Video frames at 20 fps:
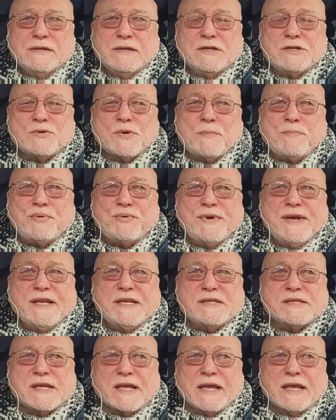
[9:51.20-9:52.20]
into a
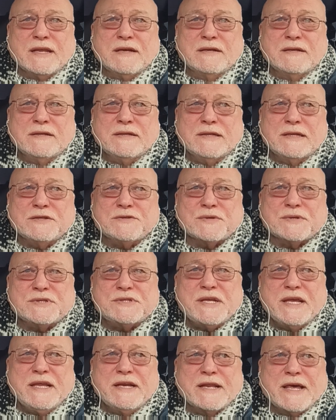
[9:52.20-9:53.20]
preteen, into a
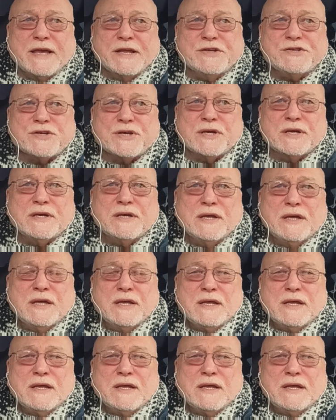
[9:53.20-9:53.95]
teenager,